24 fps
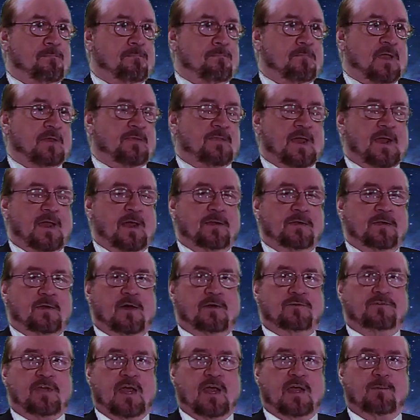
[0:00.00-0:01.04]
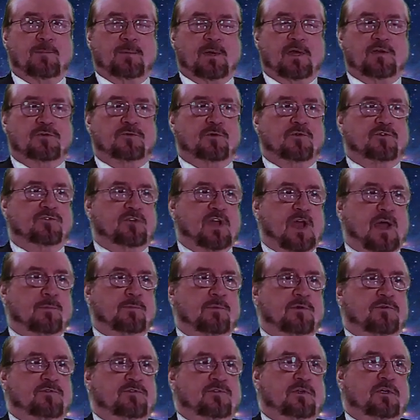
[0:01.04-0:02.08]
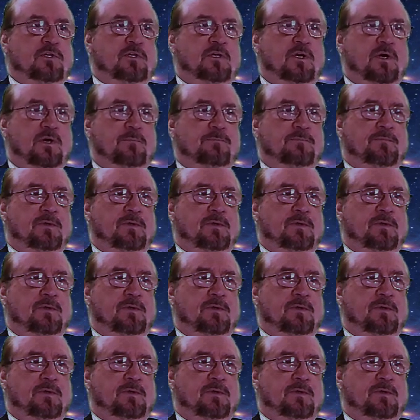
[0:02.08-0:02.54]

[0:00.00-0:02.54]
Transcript: Then I uh, take a minute to establish the, uh,